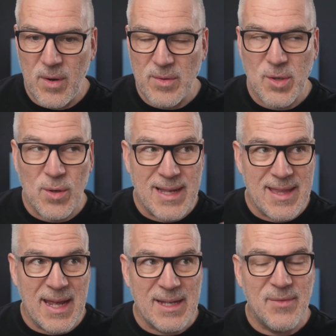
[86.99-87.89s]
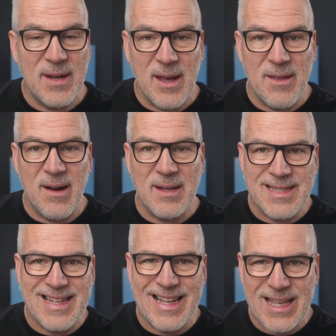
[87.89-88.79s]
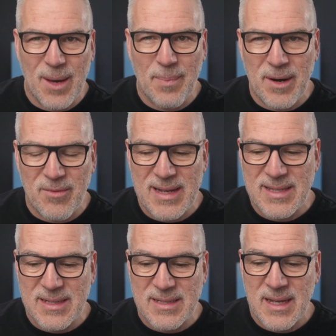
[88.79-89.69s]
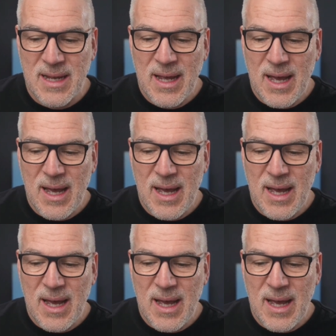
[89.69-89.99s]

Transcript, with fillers: We'll talk in the next video. There are still a couple of reasons